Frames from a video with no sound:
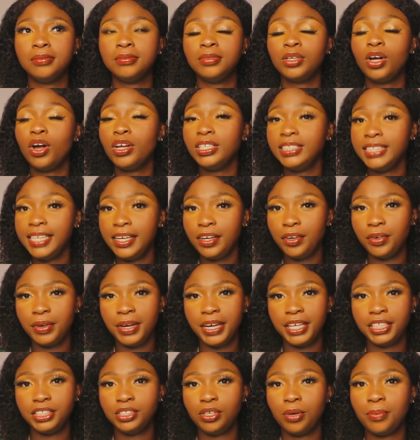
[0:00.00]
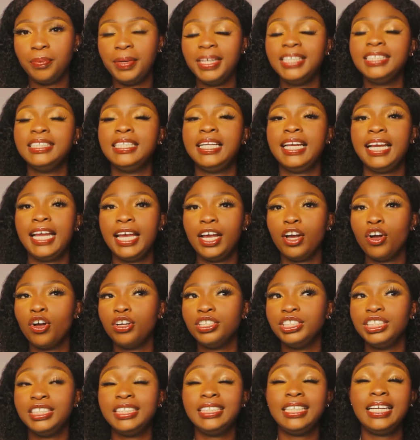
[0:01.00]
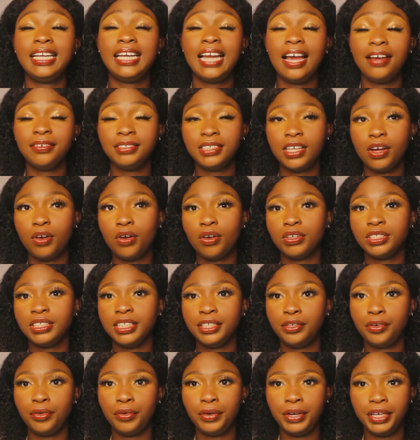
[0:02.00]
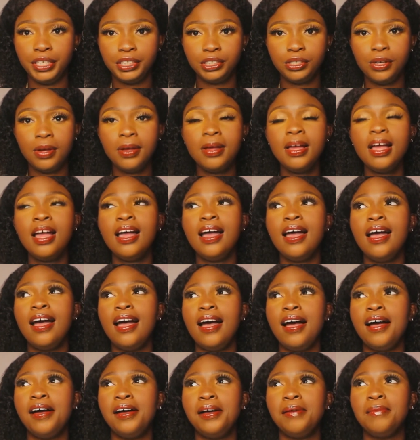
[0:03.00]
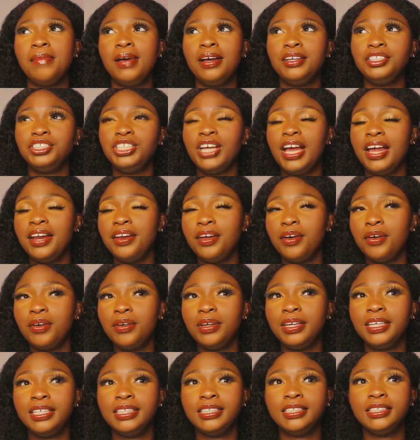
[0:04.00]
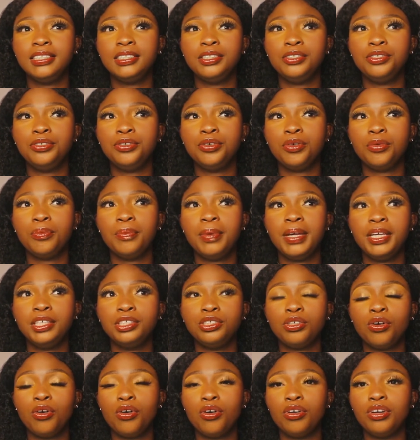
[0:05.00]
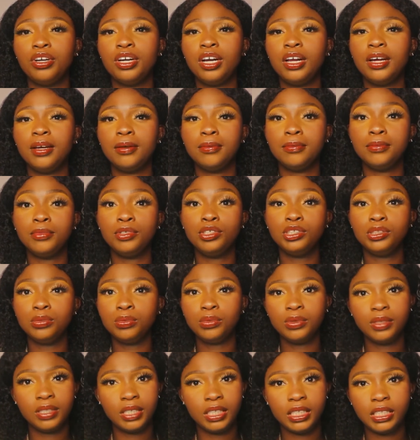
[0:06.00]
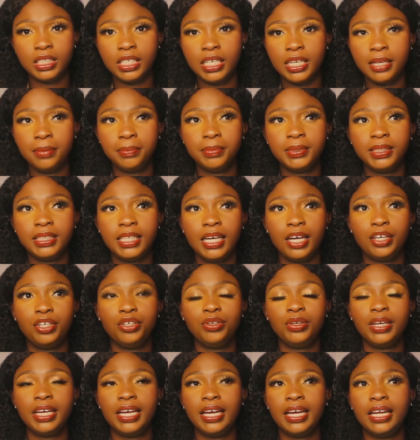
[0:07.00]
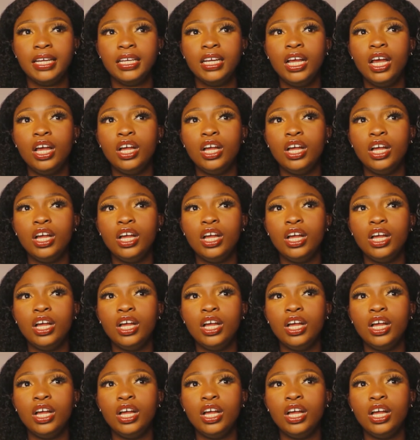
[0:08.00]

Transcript: content creator based in Lagos. She's a lifestyle content creator. Her channel is, you know, based on useful tips that you can